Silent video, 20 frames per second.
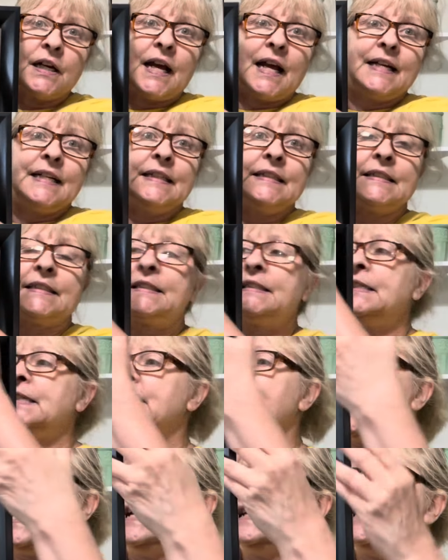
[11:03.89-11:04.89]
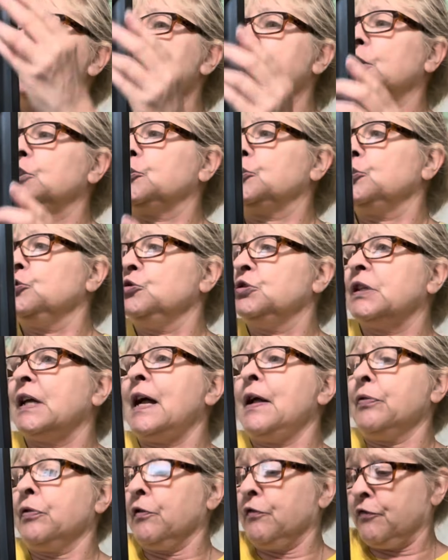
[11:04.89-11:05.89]
I didn't see any issues
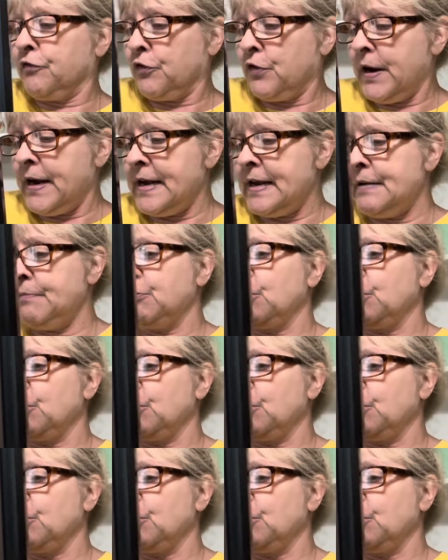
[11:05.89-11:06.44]
on the frame